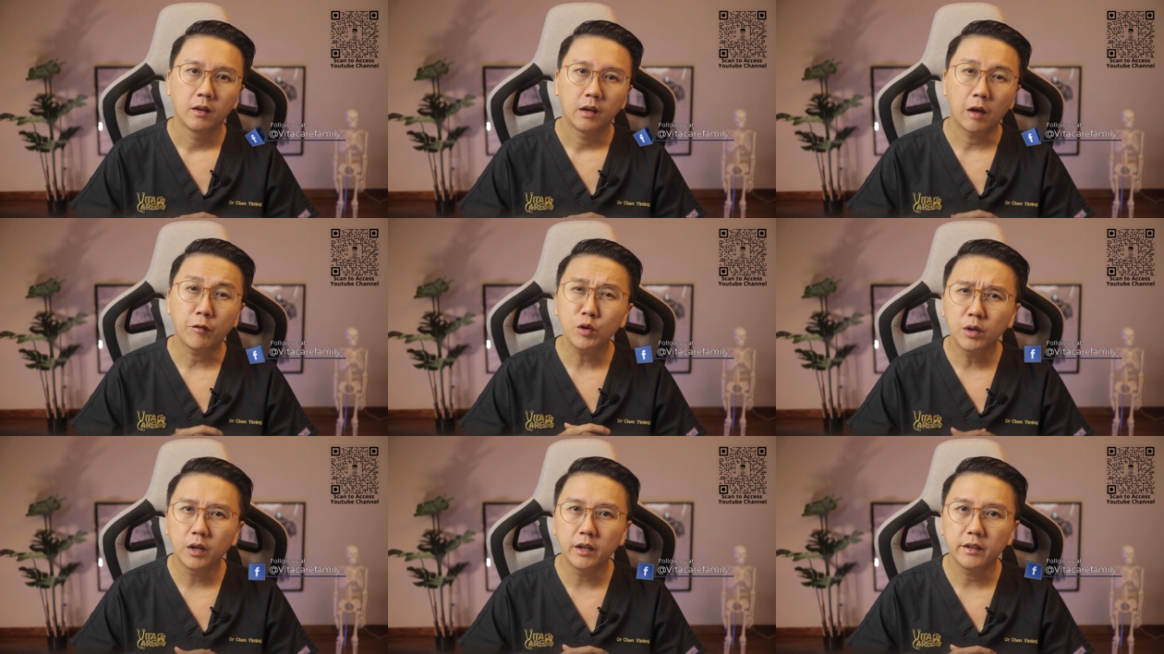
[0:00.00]

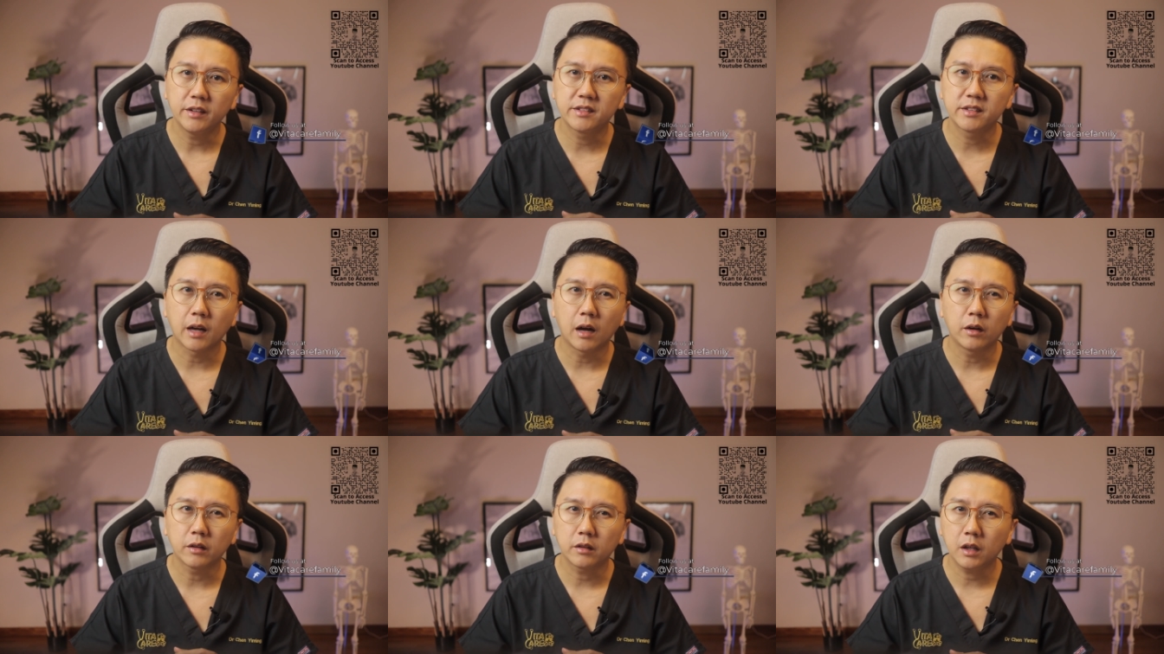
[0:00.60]
Have you heard the
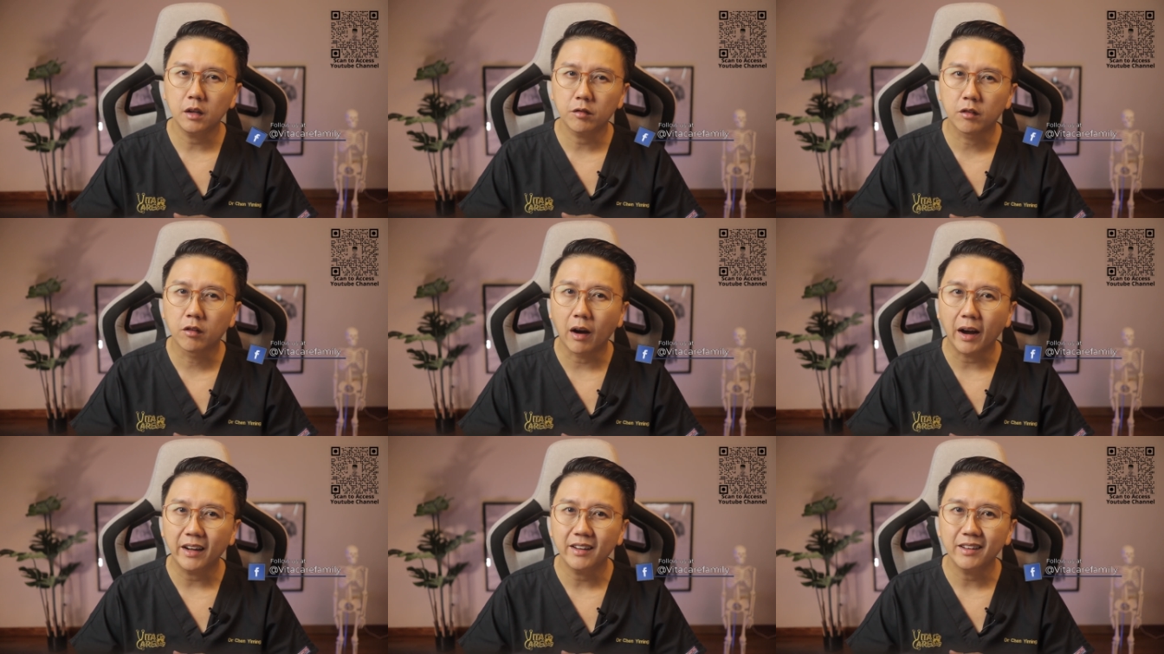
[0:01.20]
sound of teeth
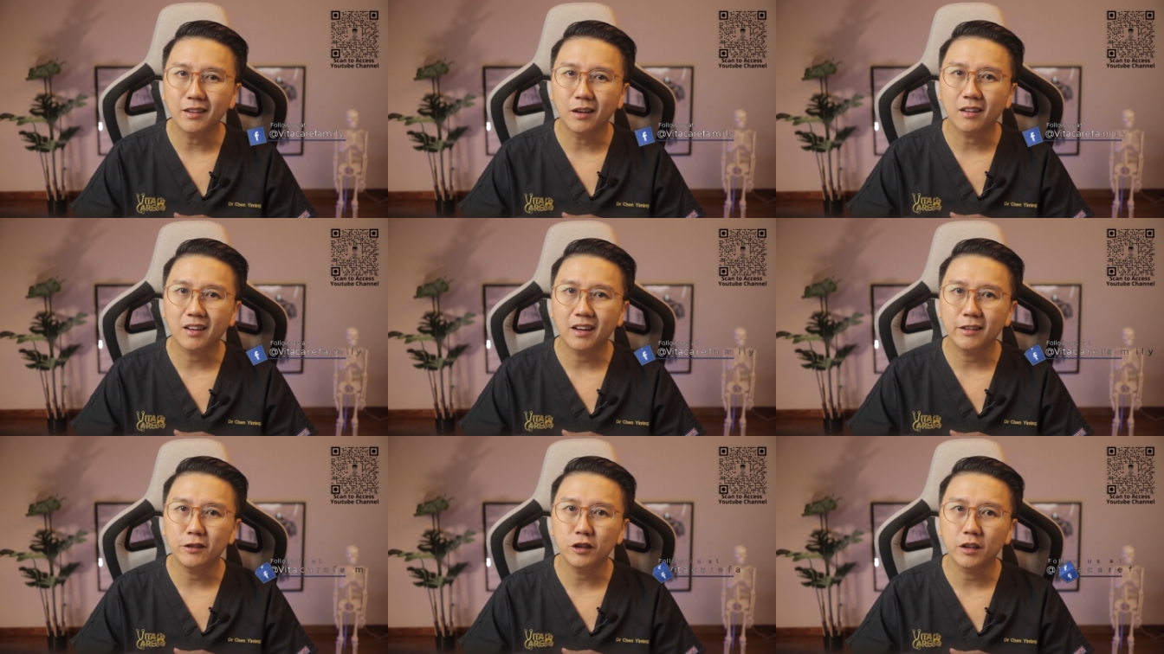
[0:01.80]
grinding or
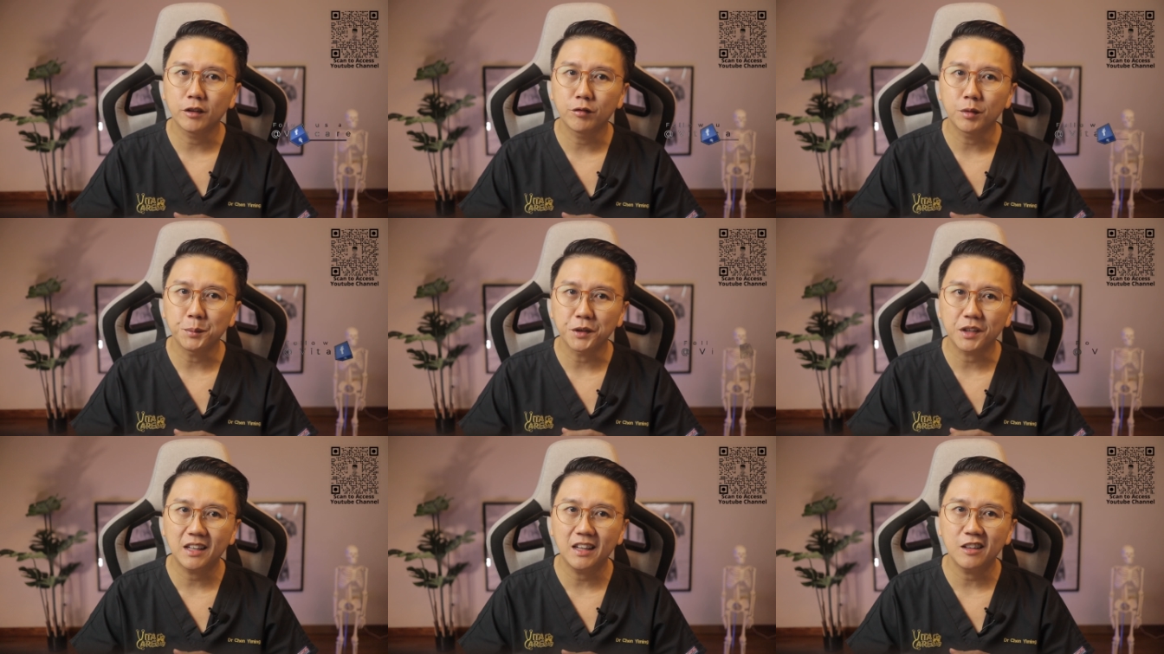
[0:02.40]
clenching
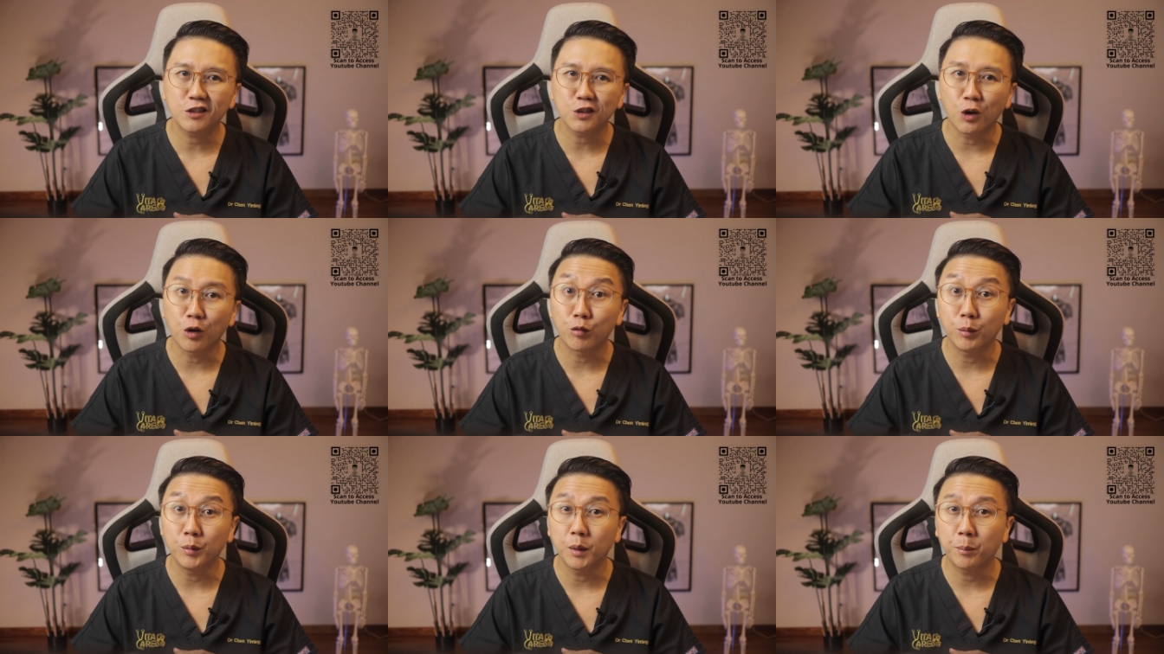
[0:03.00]
from your kids
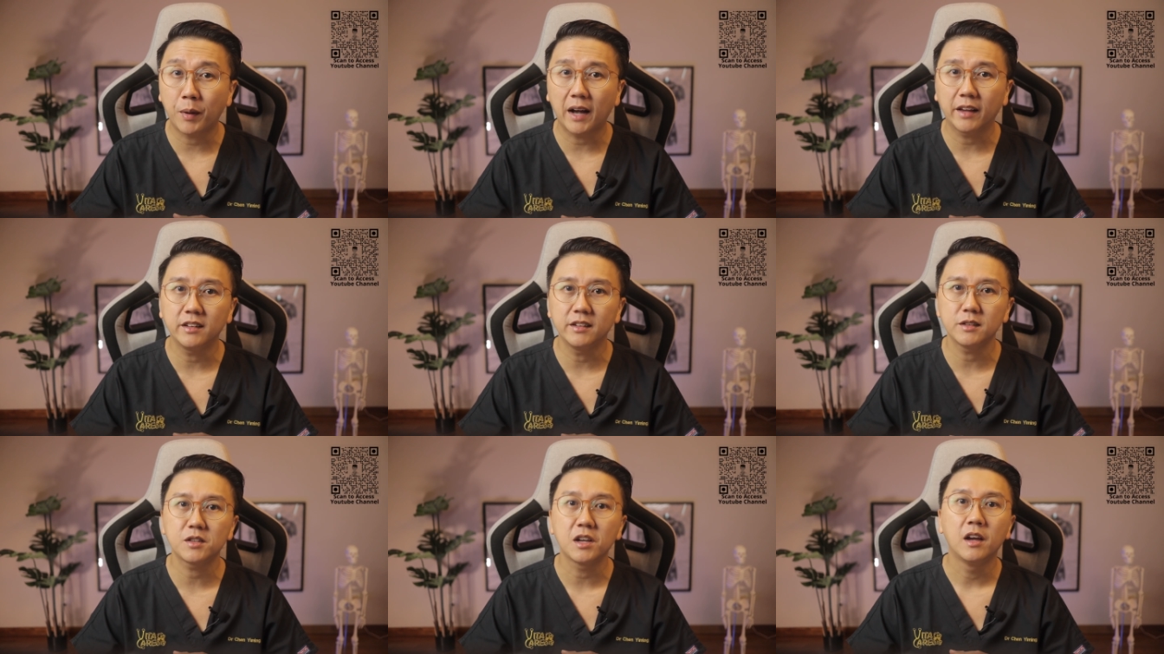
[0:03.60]
or from your
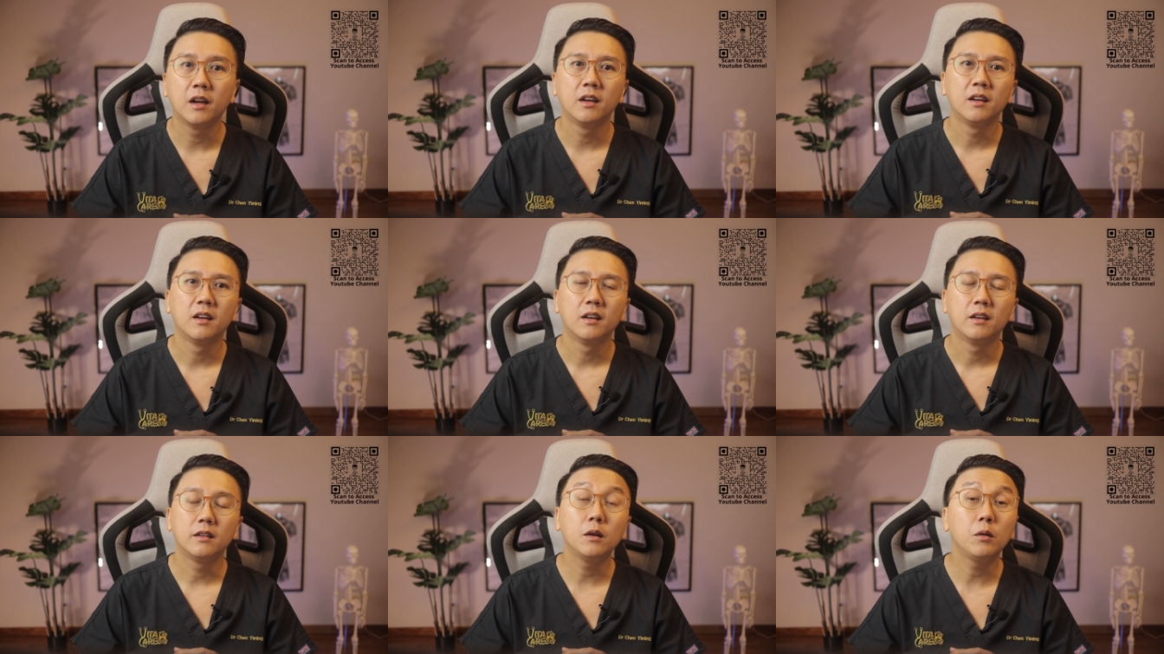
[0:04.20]
partners
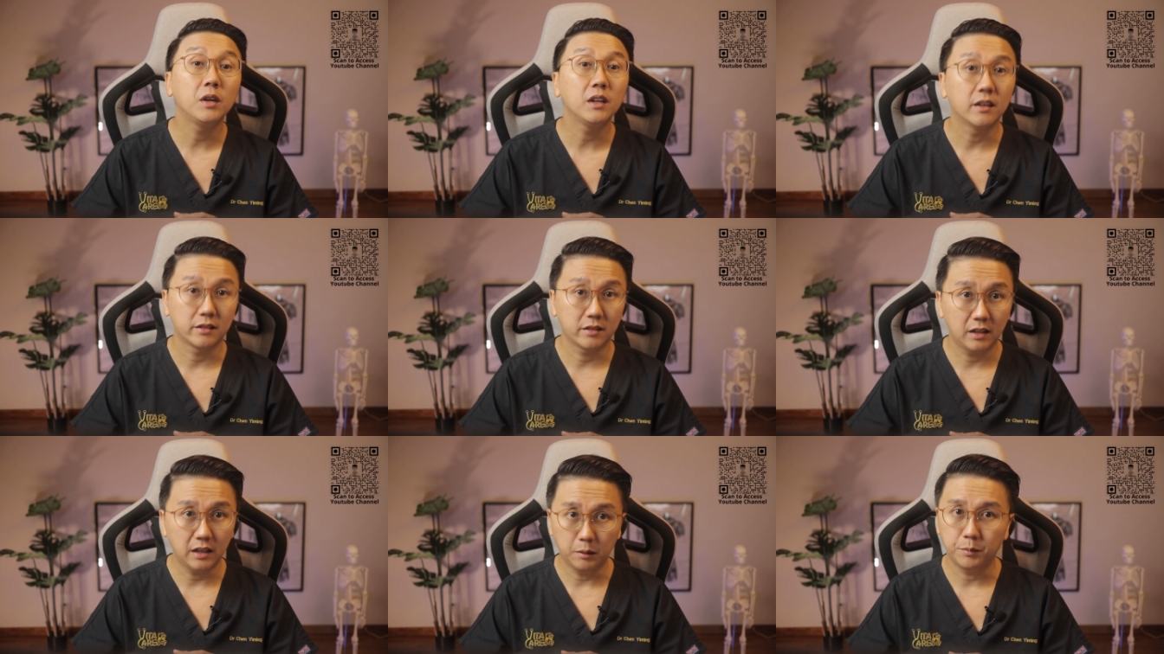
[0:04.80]
during their
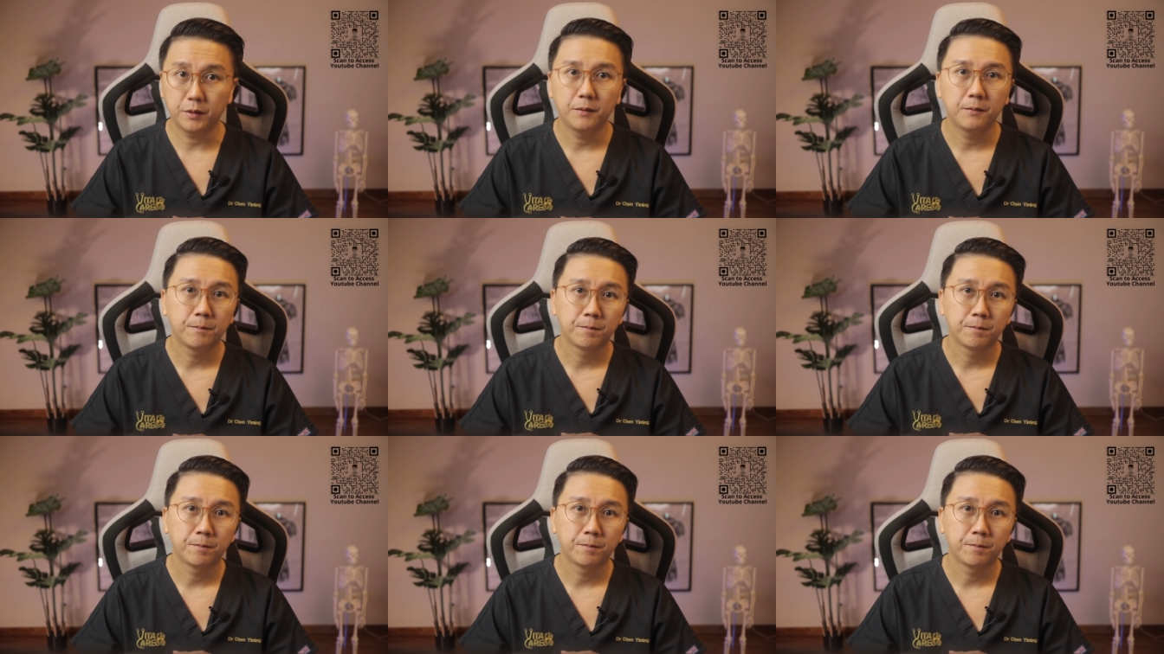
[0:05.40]
sleep?